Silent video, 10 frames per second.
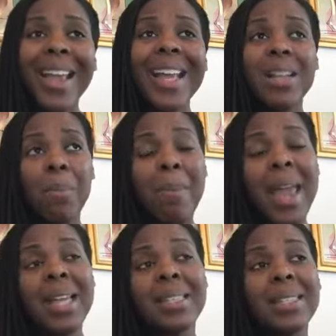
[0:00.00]
it
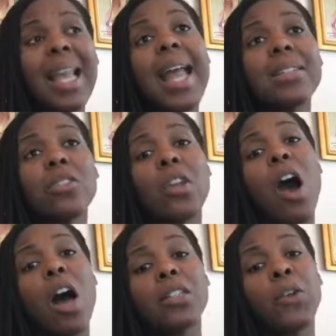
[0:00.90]
makes sense to
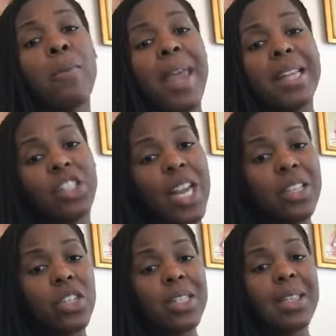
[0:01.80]
also make
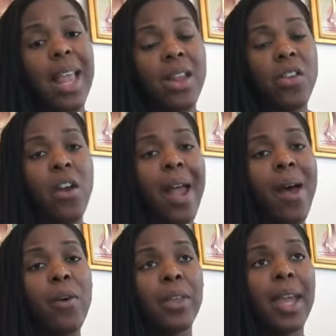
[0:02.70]
changes in your
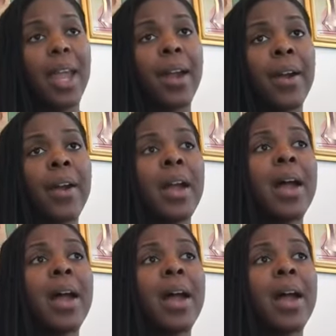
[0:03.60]
healthcare,